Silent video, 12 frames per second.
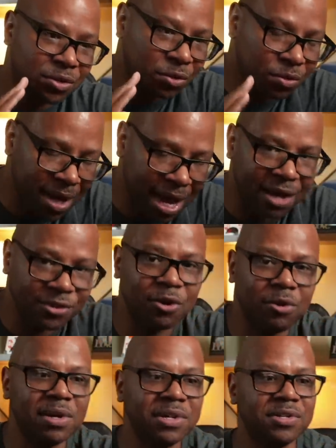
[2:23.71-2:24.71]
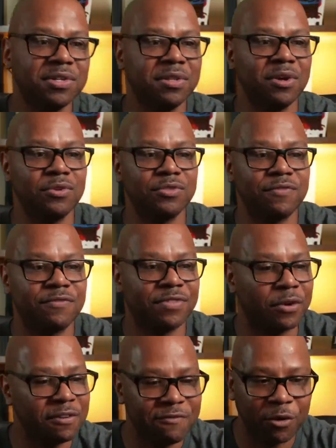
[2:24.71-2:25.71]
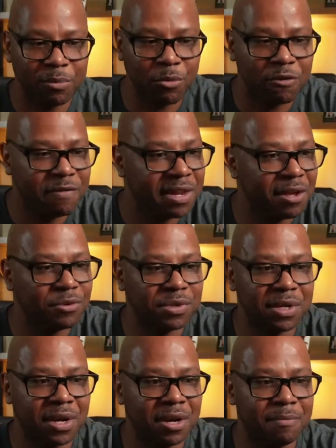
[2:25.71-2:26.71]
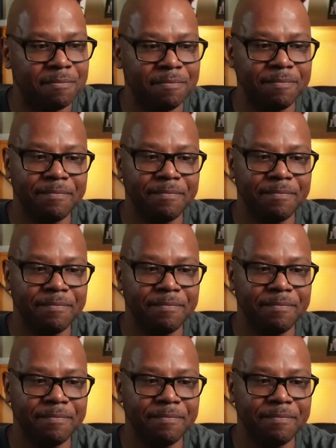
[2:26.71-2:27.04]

You guys go listen to those 30, 40 more videos to come.